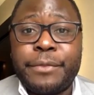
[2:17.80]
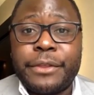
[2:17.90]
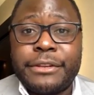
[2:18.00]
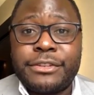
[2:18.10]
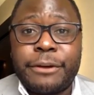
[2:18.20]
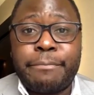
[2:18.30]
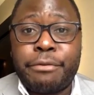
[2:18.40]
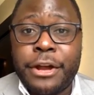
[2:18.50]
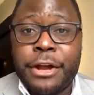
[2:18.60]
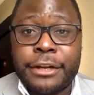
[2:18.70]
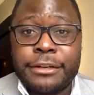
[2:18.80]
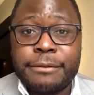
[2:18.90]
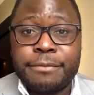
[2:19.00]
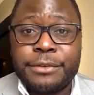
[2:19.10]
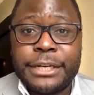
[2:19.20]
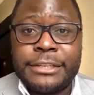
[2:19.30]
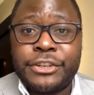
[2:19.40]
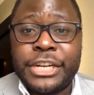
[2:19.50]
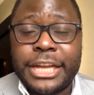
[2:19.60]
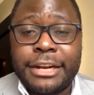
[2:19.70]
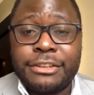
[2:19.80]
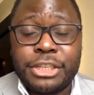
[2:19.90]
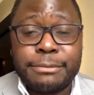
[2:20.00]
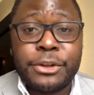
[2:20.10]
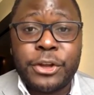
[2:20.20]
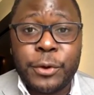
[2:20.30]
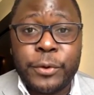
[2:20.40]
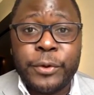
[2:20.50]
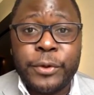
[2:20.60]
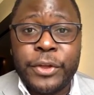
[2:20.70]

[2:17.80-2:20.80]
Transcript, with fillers: Is there a product, right? Is there any kind of ship code?